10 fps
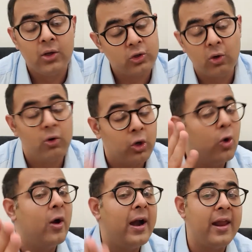So
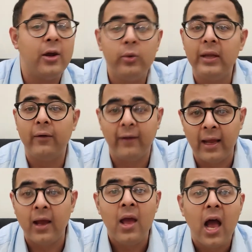go ahead and do that,
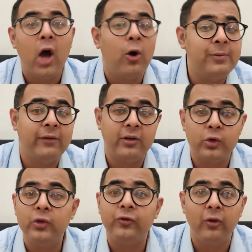Vinay. I hope that was
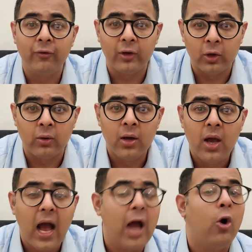useful for you.
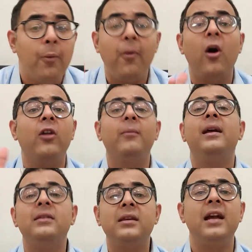I hope all of my
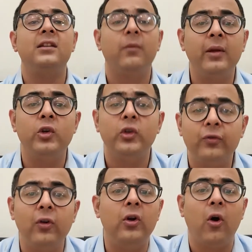insights have been
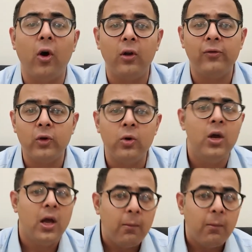useful to all of you.